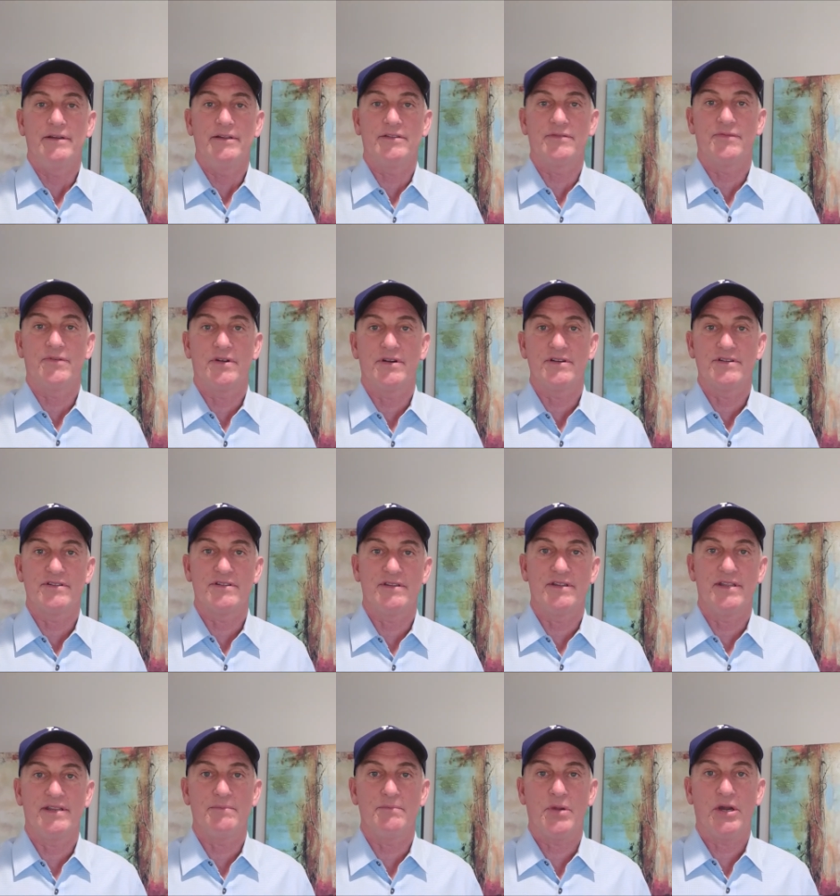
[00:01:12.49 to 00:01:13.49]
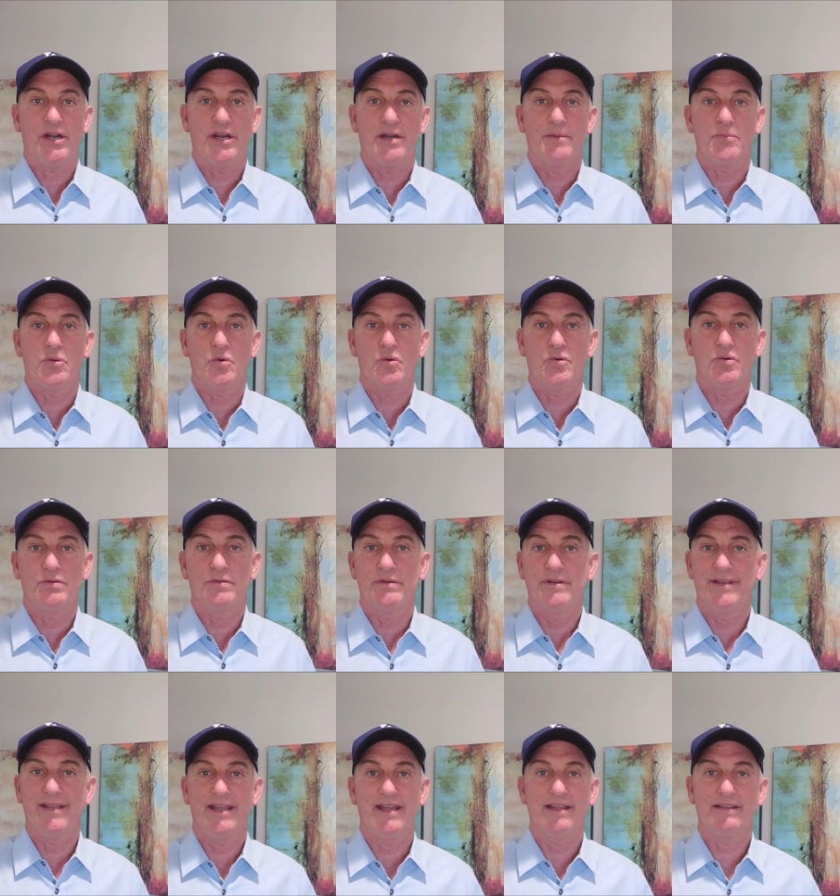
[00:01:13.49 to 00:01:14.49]
as far as the buyer pool,
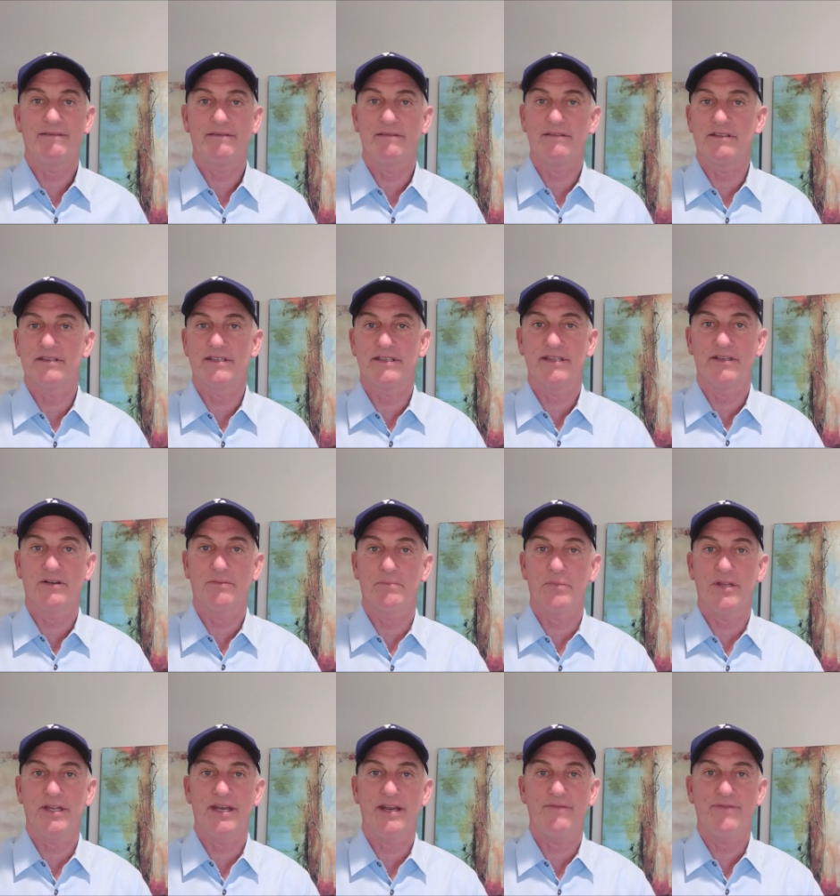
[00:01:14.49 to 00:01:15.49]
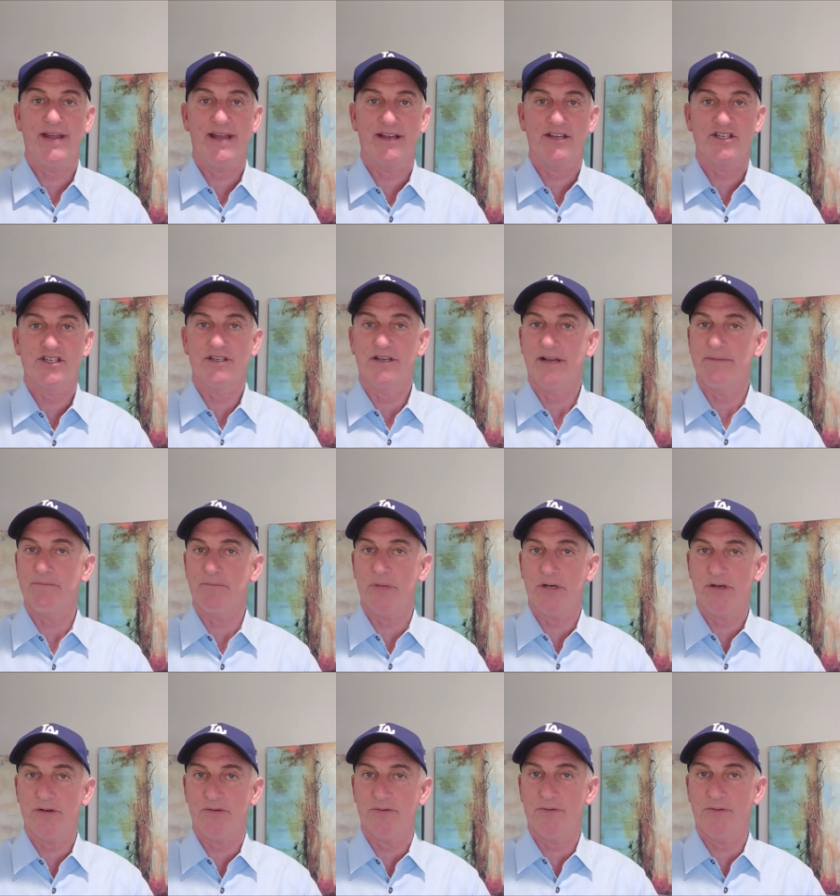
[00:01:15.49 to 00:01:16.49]
yet still plenty of action on
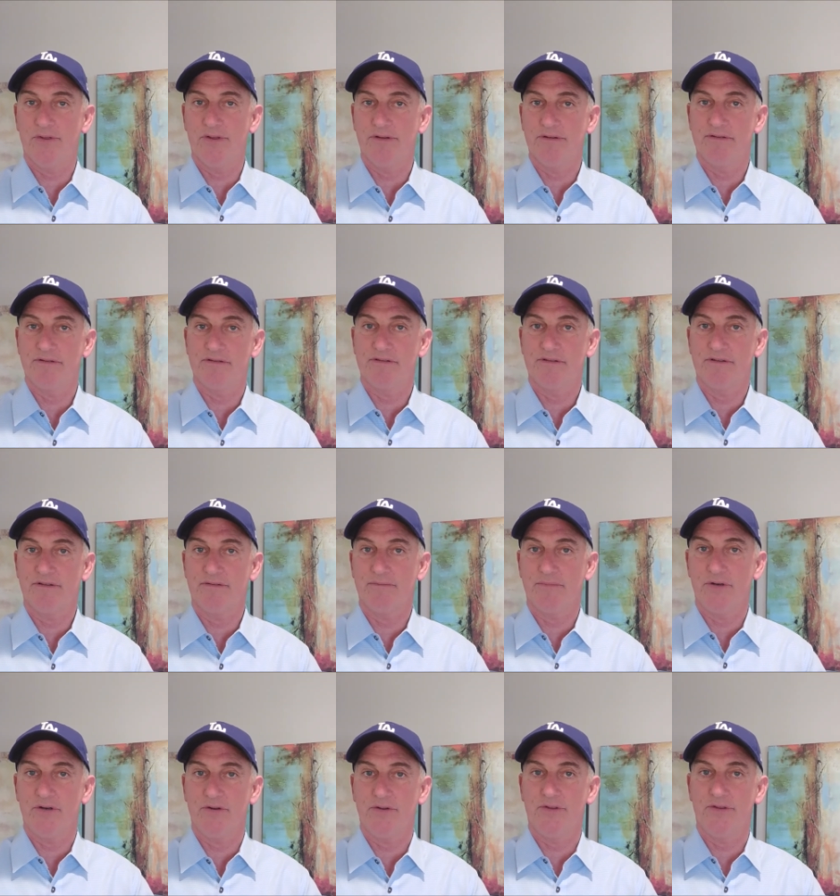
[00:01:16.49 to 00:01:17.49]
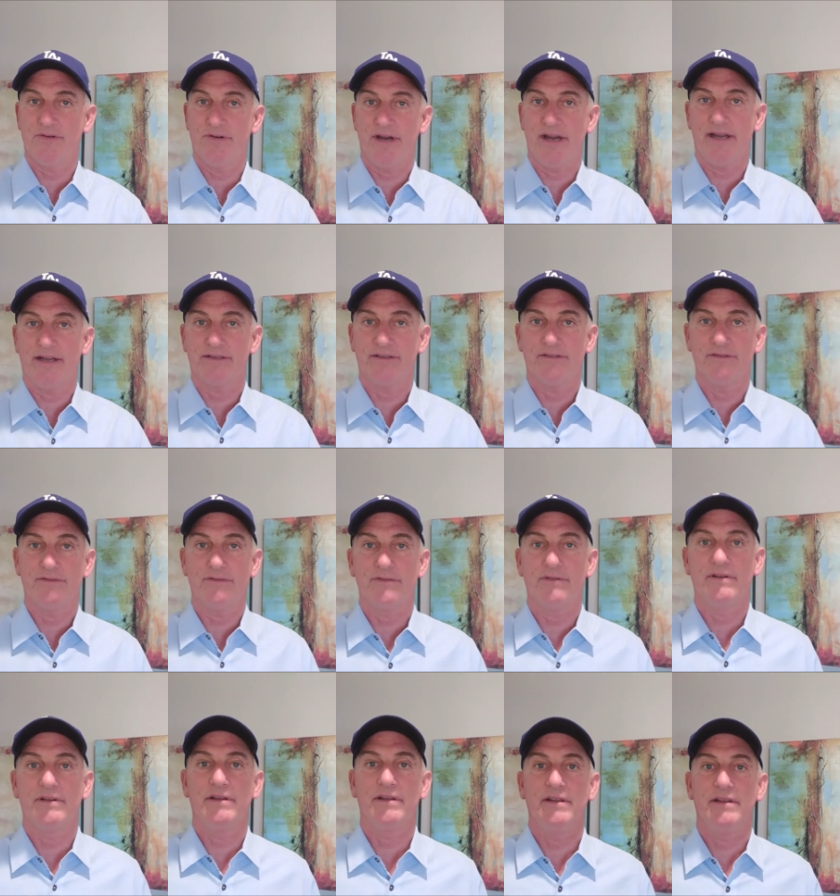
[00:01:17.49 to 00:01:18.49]
both, so both are
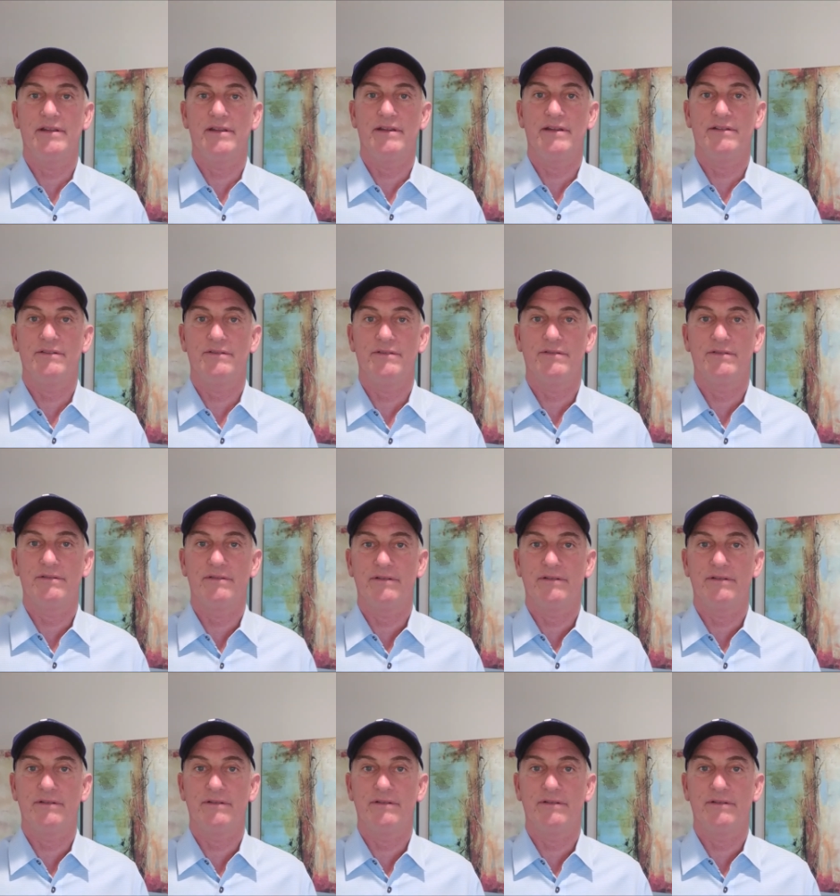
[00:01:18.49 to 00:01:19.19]
active. And